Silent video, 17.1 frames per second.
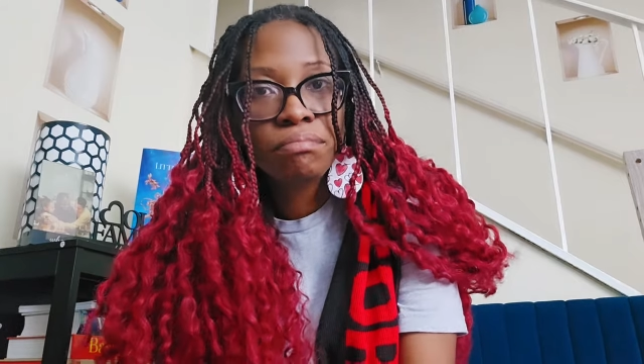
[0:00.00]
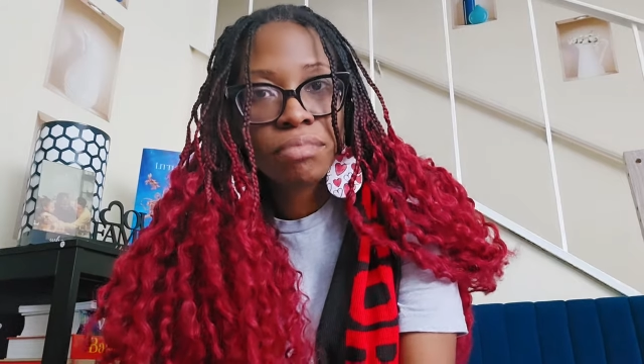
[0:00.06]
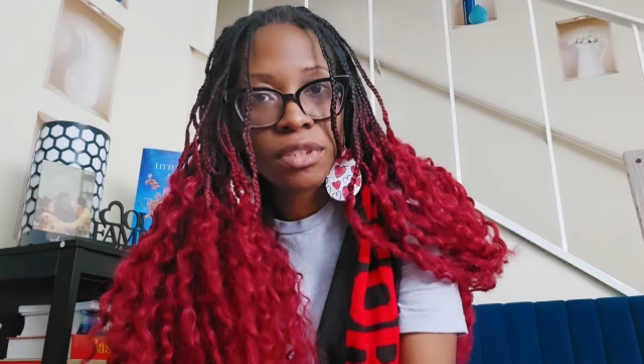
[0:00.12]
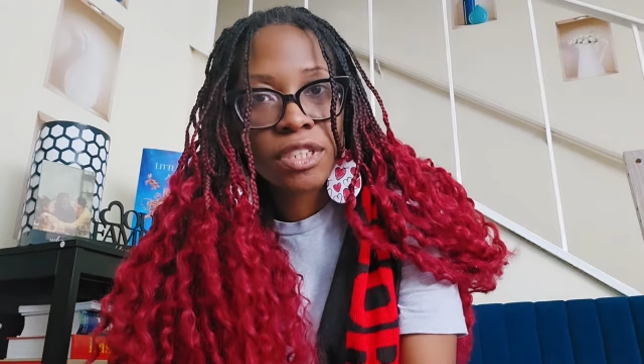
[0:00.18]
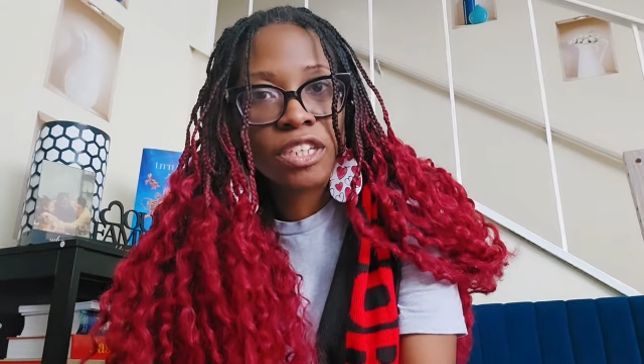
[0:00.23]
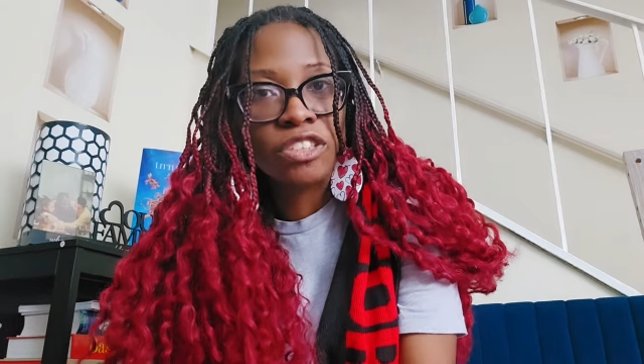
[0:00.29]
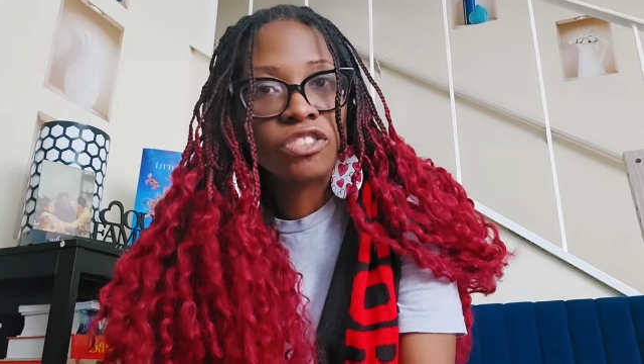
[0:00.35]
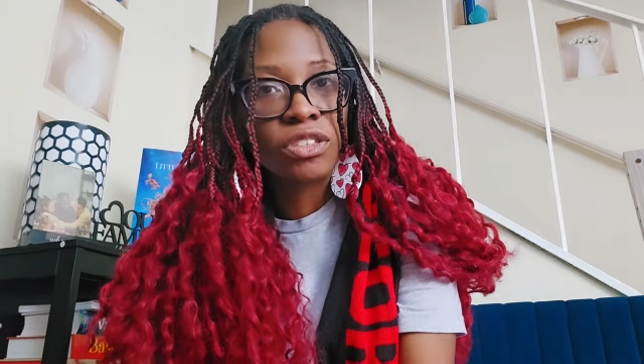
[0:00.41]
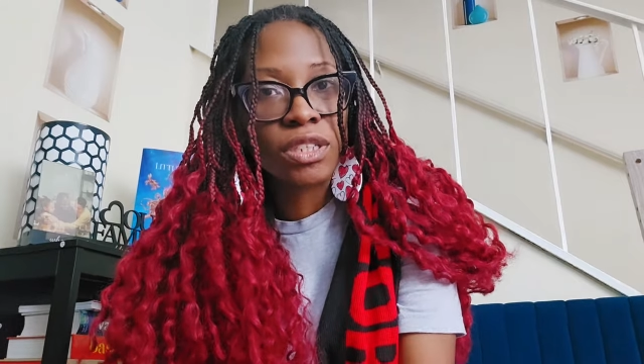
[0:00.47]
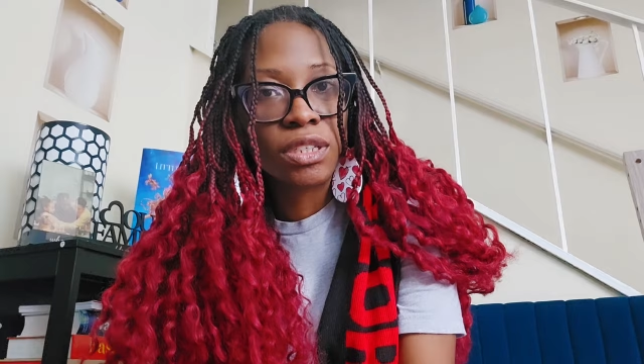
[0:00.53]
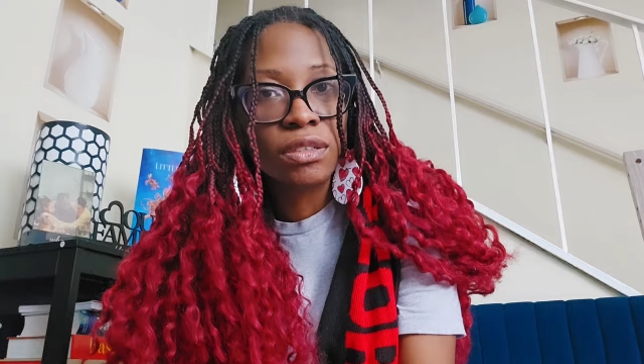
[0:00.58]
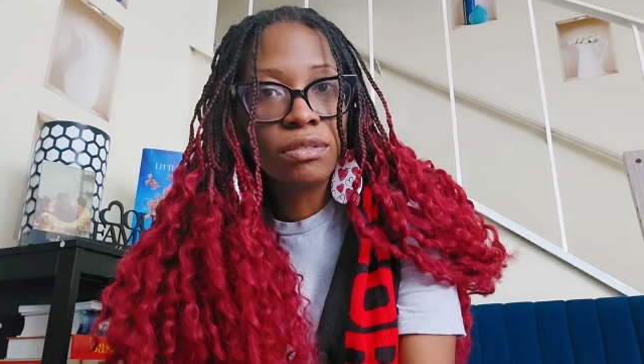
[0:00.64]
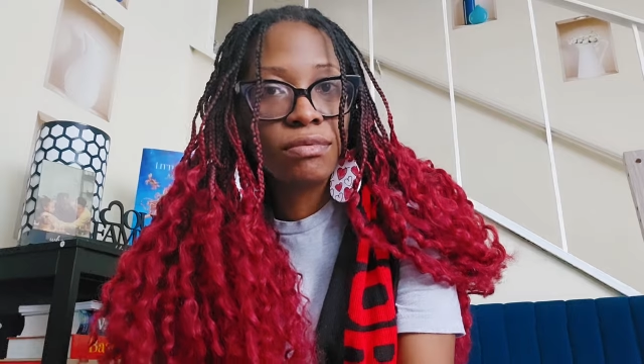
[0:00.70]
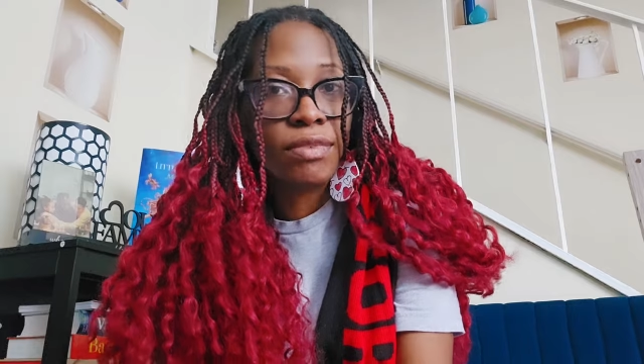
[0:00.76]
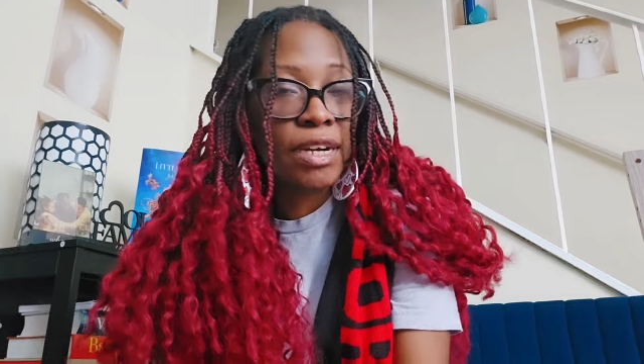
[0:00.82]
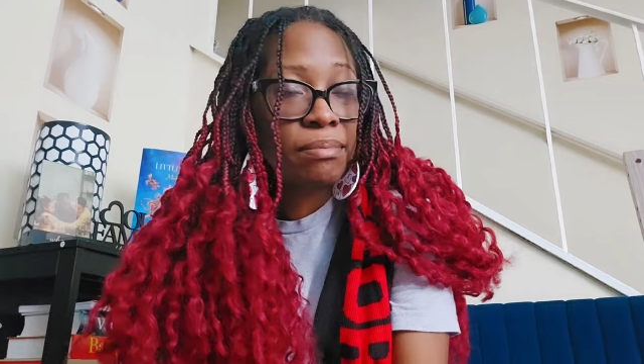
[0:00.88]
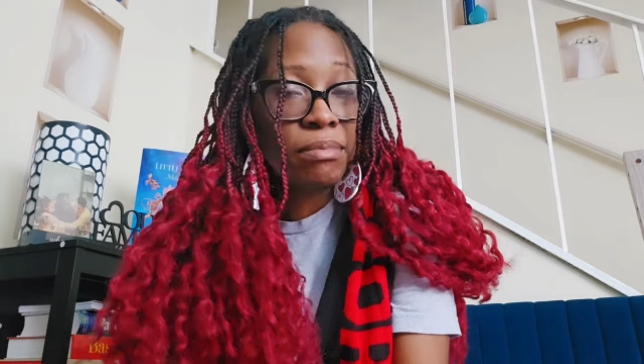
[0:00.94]
potentially,
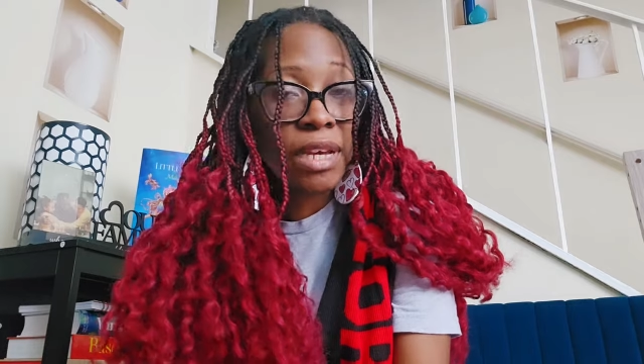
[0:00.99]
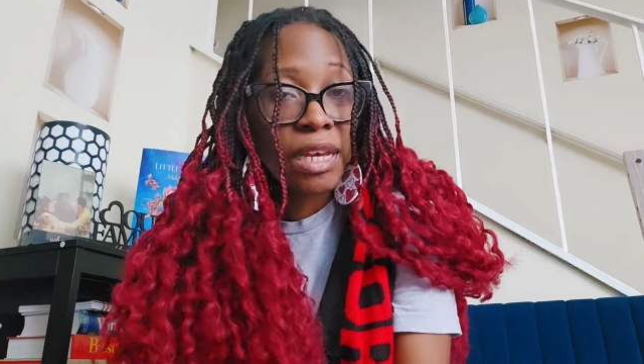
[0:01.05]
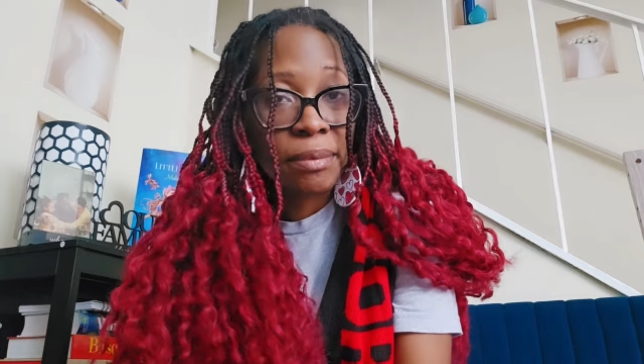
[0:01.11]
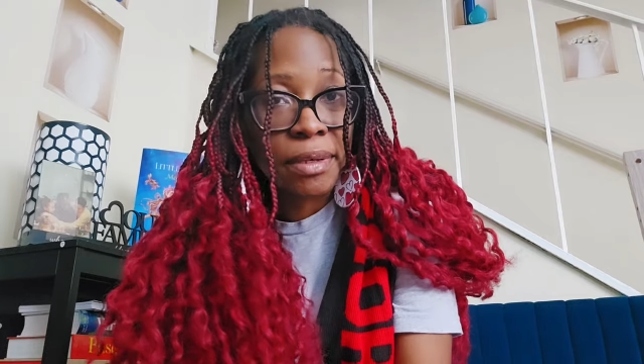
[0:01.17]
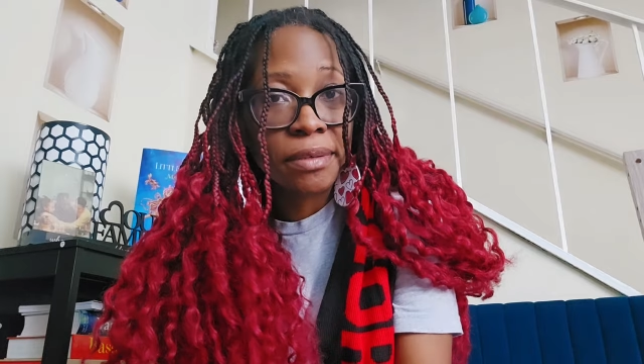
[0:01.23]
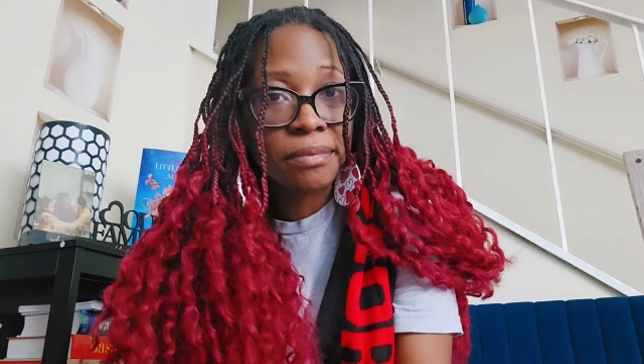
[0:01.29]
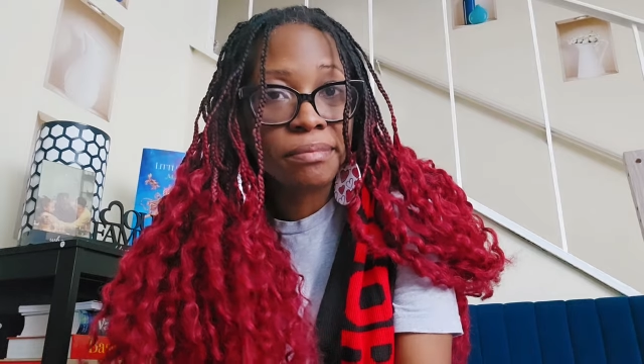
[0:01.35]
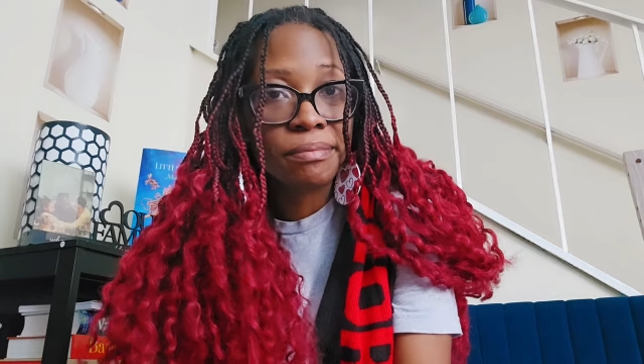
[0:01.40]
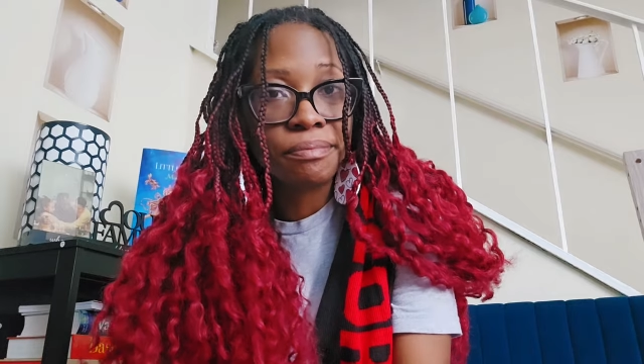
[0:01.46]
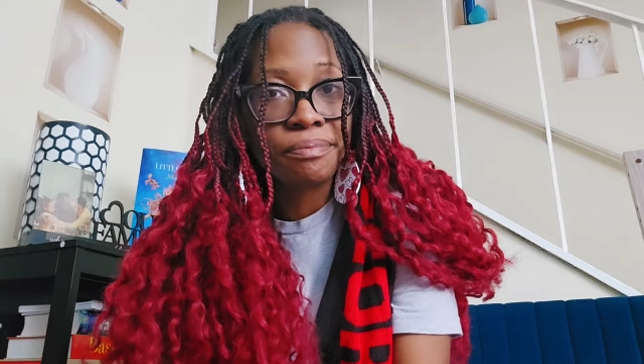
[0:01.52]
right? Maybe.